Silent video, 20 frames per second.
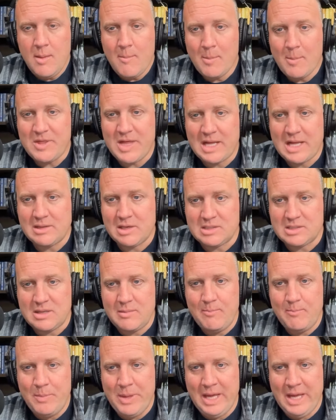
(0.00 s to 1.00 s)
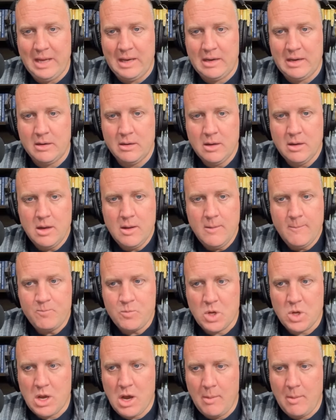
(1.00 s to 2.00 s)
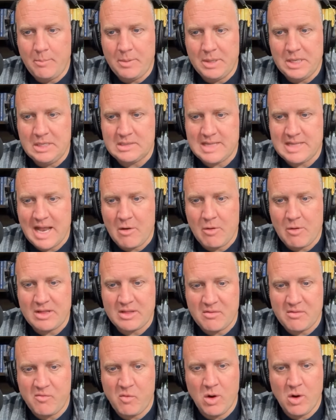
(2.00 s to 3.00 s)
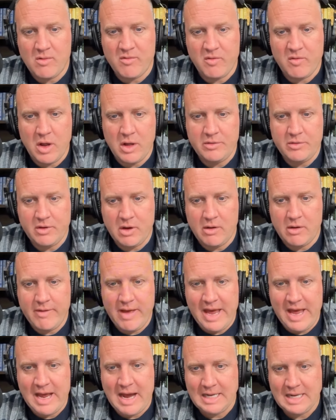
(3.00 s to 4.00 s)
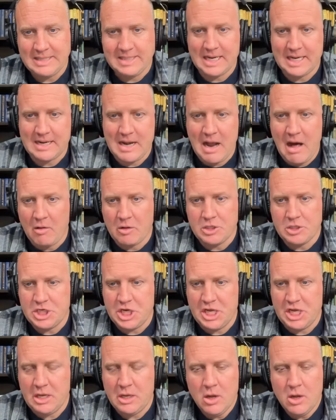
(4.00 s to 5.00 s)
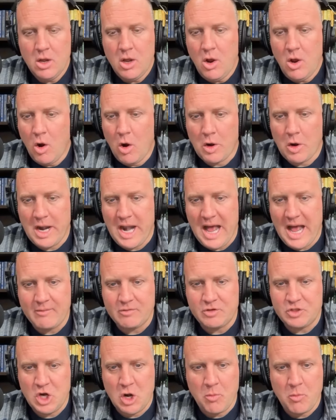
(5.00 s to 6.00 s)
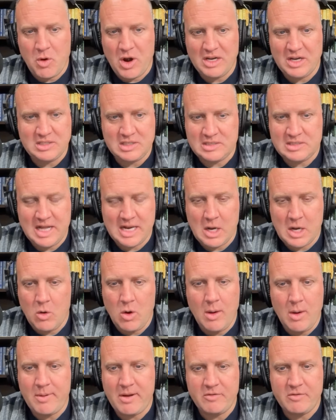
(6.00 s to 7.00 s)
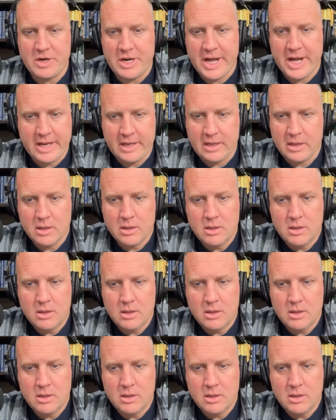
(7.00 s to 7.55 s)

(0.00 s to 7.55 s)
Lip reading: But that doesn't mean the companies that are at the forefront of AI technology are going to have share prices that go up every day.